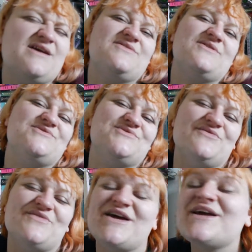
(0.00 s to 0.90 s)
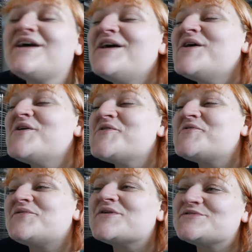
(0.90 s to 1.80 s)
like those sort of like
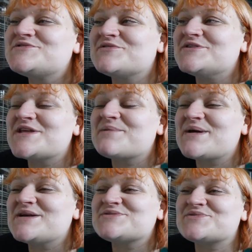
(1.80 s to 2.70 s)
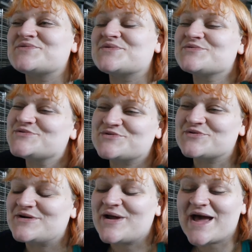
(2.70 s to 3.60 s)
real stories, like based on a real
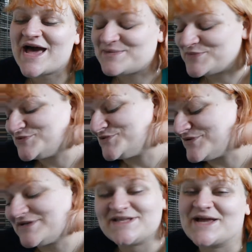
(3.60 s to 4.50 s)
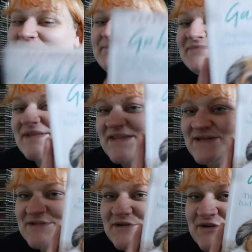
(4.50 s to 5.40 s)
story, like animal stories, like I think
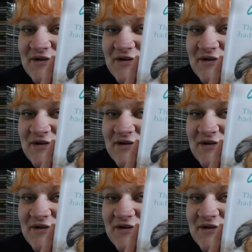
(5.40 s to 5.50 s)
that's so